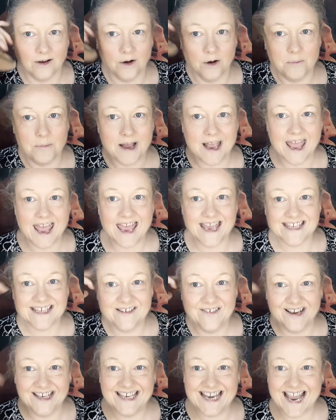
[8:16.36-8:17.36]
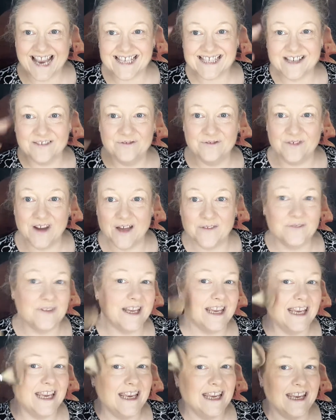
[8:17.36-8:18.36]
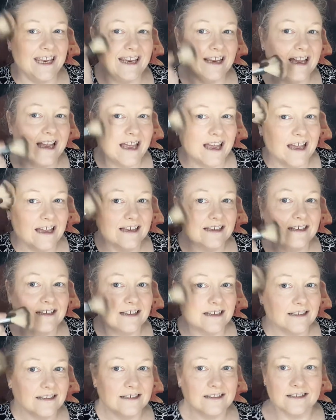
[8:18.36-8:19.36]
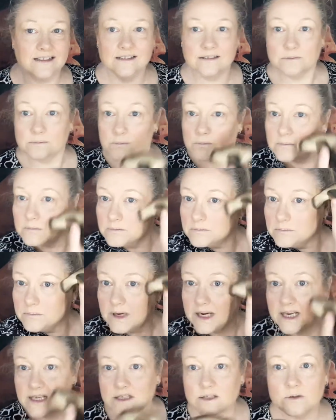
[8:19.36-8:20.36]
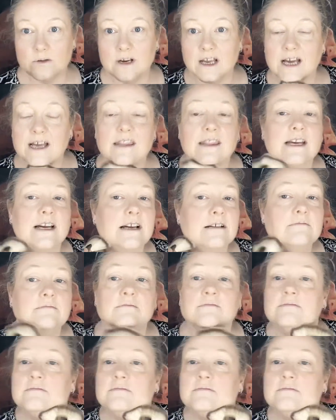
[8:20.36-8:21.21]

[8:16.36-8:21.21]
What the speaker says: Oh, my hair's going nice and fluffy, but I do like that,